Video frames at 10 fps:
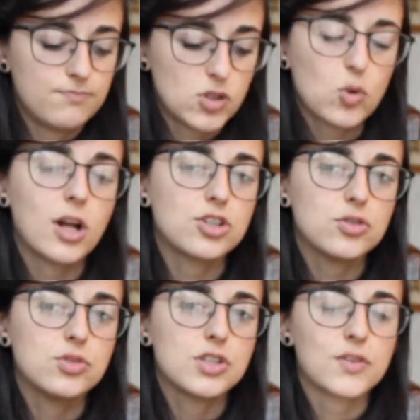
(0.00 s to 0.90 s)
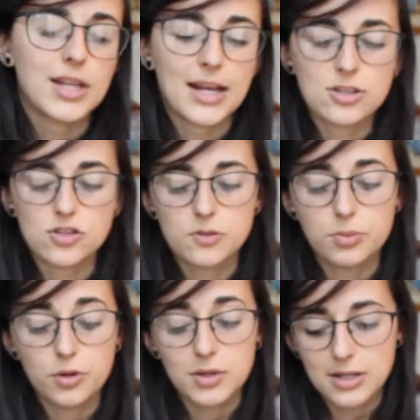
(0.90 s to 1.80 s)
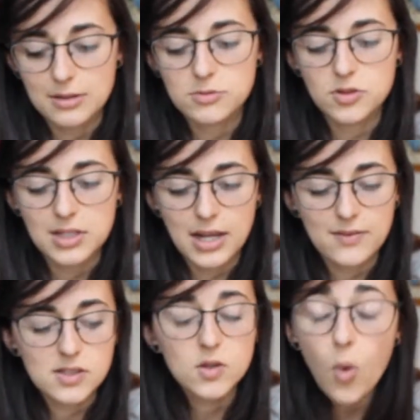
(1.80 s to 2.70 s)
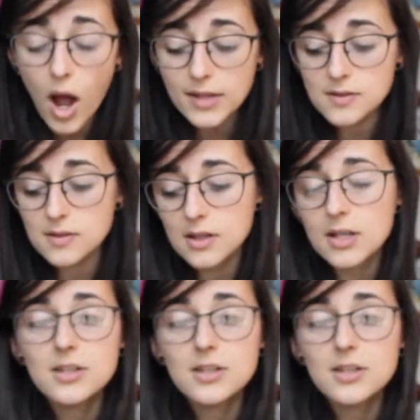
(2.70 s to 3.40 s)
squat shoes just for that extra support when I am doing heavy squats.